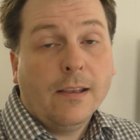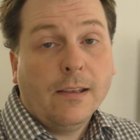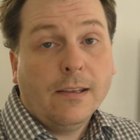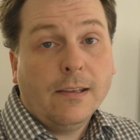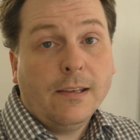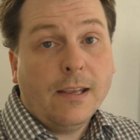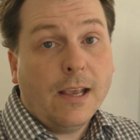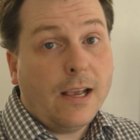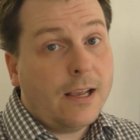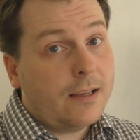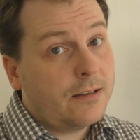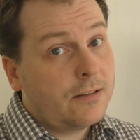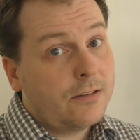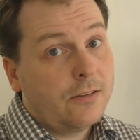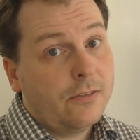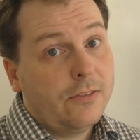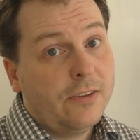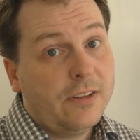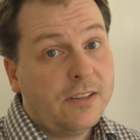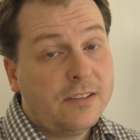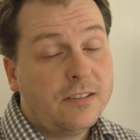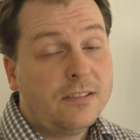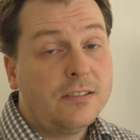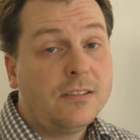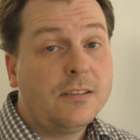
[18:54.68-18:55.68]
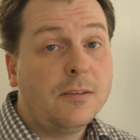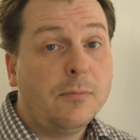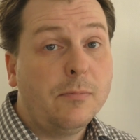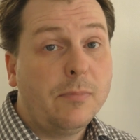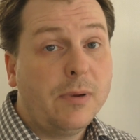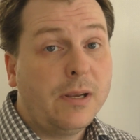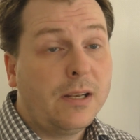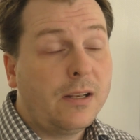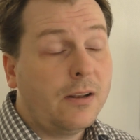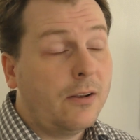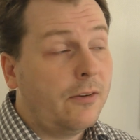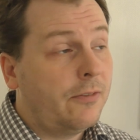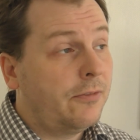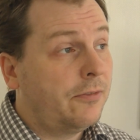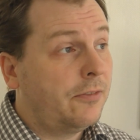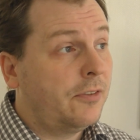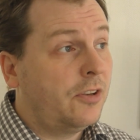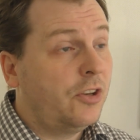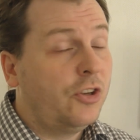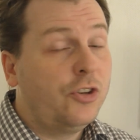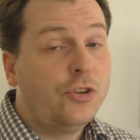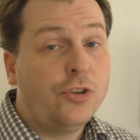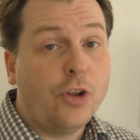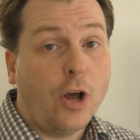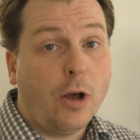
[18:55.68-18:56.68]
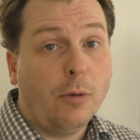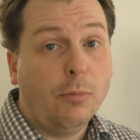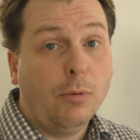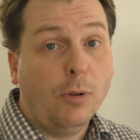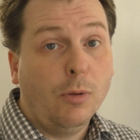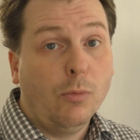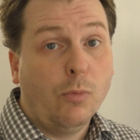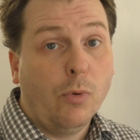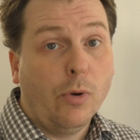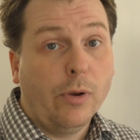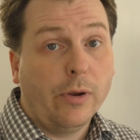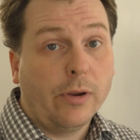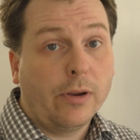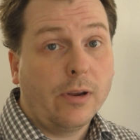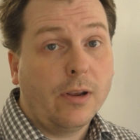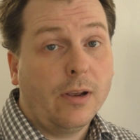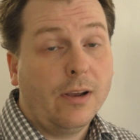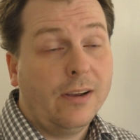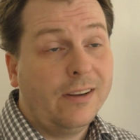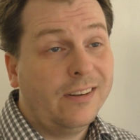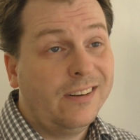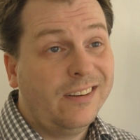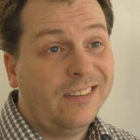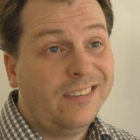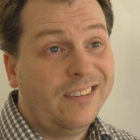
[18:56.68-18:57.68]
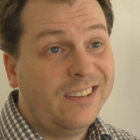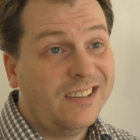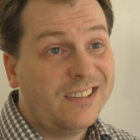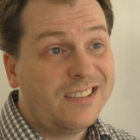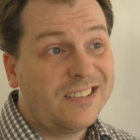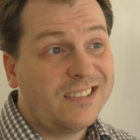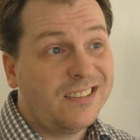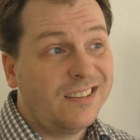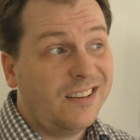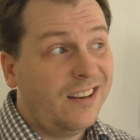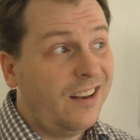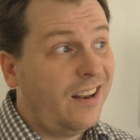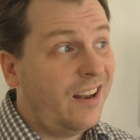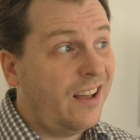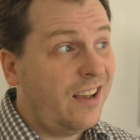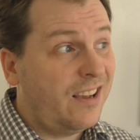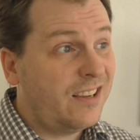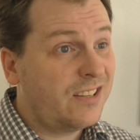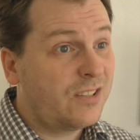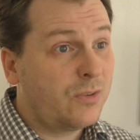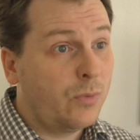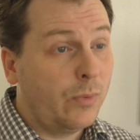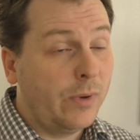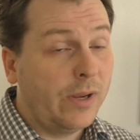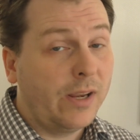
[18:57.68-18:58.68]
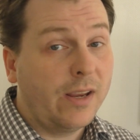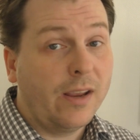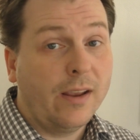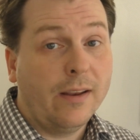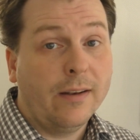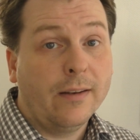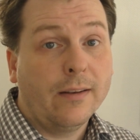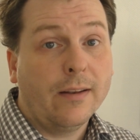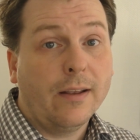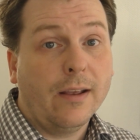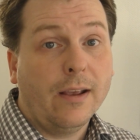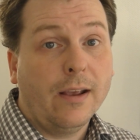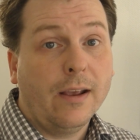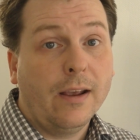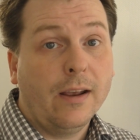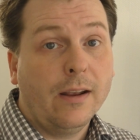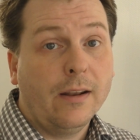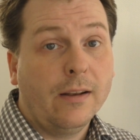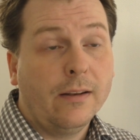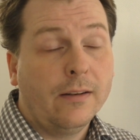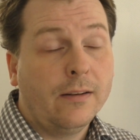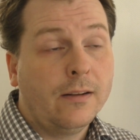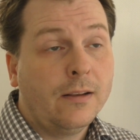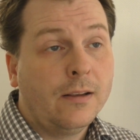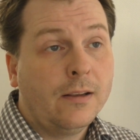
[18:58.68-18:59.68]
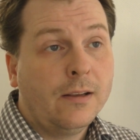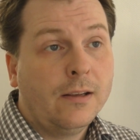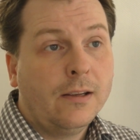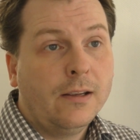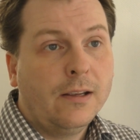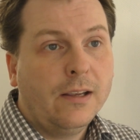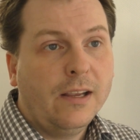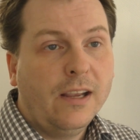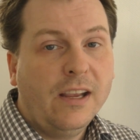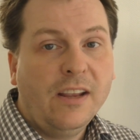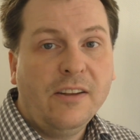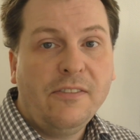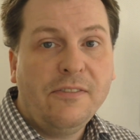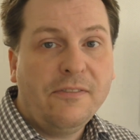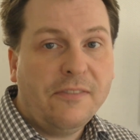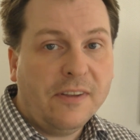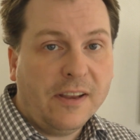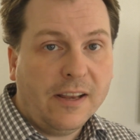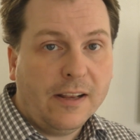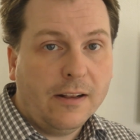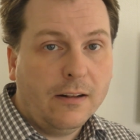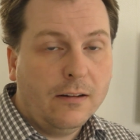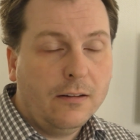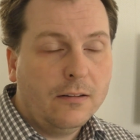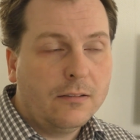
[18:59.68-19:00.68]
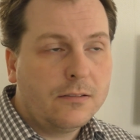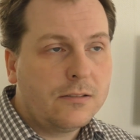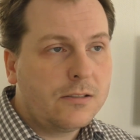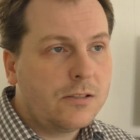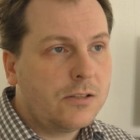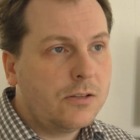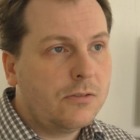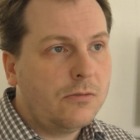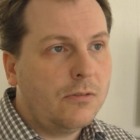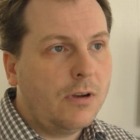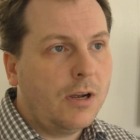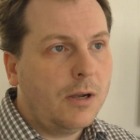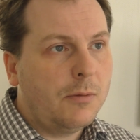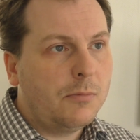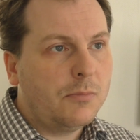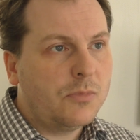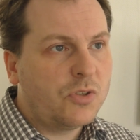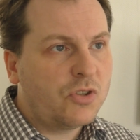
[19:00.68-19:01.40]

Yeah, so this is a bit of double work. I did this last weekend and it failed, so I'm